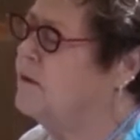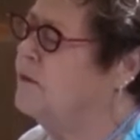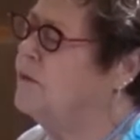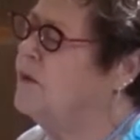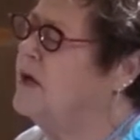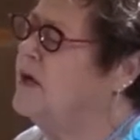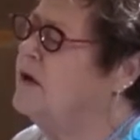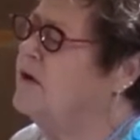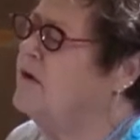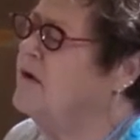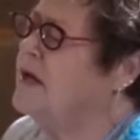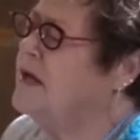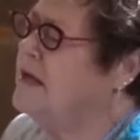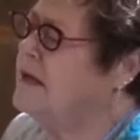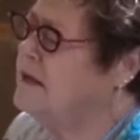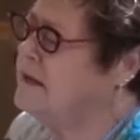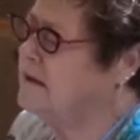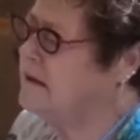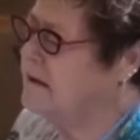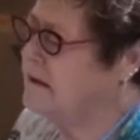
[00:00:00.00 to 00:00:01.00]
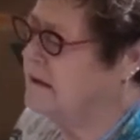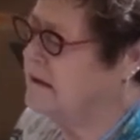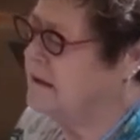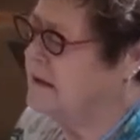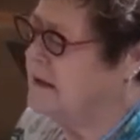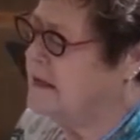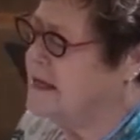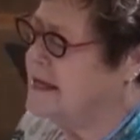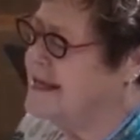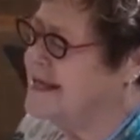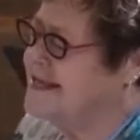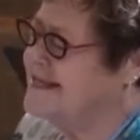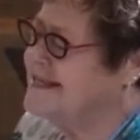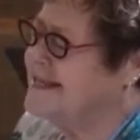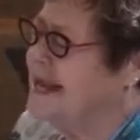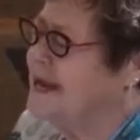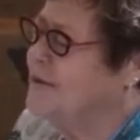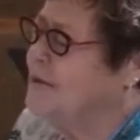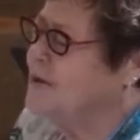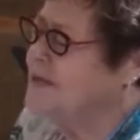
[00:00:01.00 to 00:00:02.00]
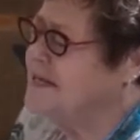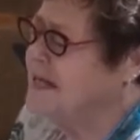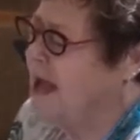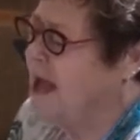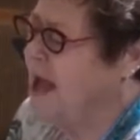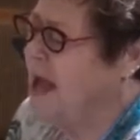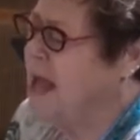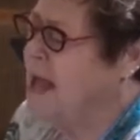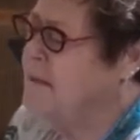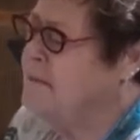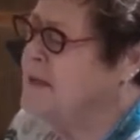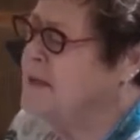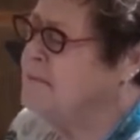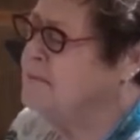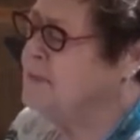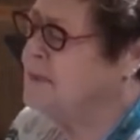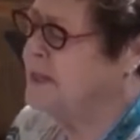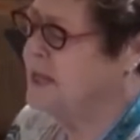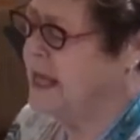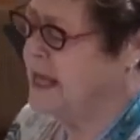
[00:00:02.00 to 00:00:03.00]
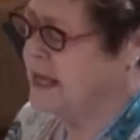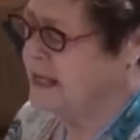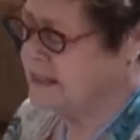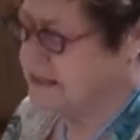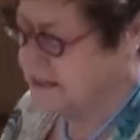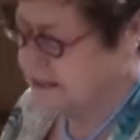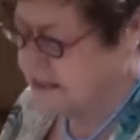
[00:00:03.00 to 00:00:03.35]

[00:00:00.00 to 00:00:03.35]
We are in a sacred time and place